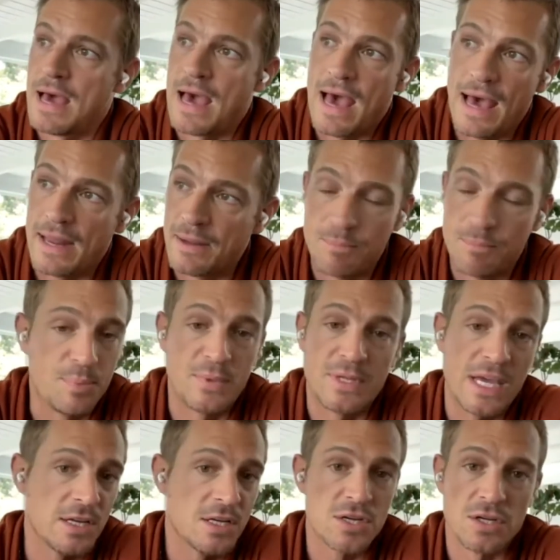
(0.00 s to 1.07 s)
had a
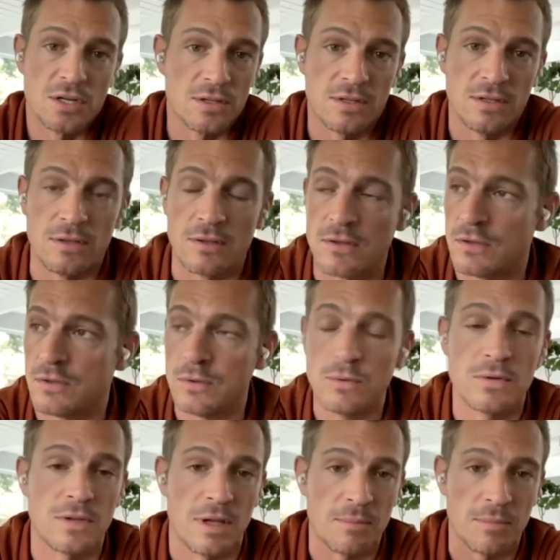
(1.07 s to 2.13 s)
potential to do
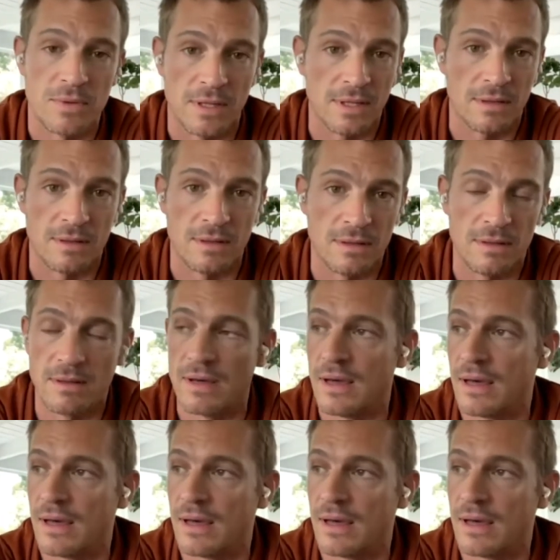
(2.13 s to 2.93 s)
something